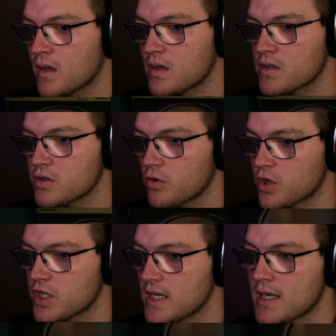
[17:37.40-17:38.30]
So
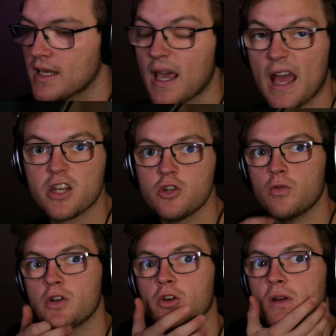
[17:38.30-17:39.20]
she can catch you
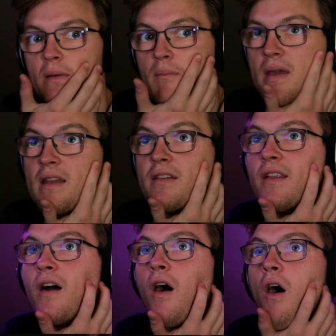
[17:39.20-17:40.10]
when you're like mid.
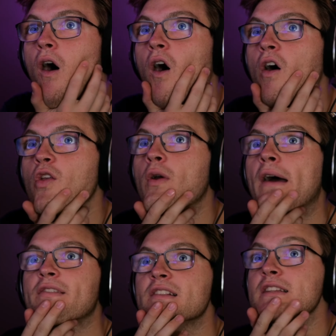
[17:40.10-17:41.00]
You
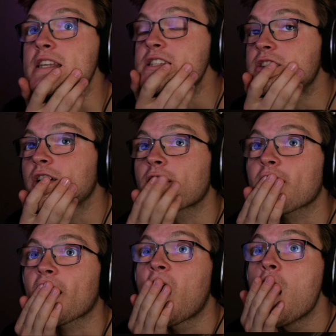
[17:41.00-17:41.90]
have to listen to
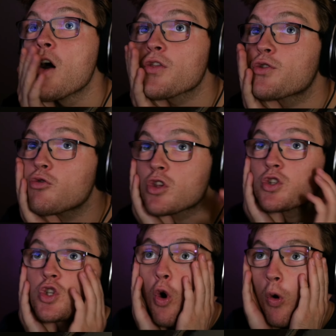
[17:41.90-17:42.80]
her through the
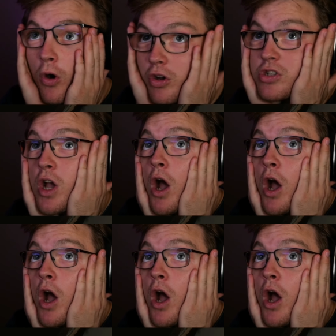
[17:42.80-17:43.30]
doors.